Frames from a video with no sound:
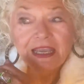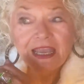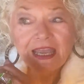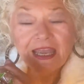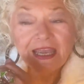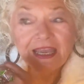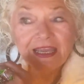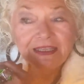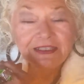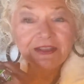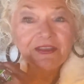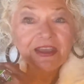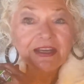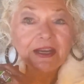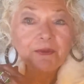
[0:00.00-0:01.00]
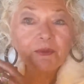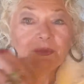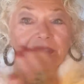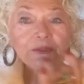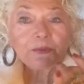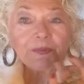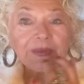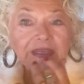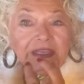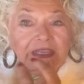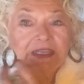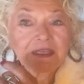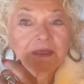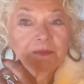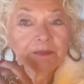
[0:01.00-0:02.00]
And then I will
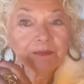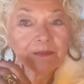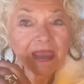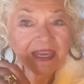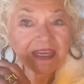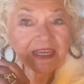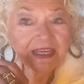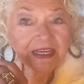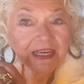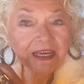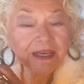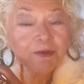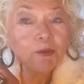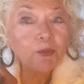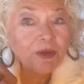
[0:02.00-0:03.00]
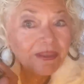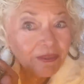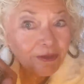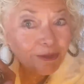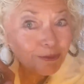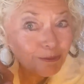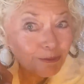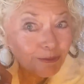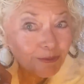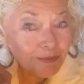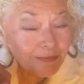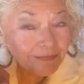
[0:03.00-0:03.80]
be making with you,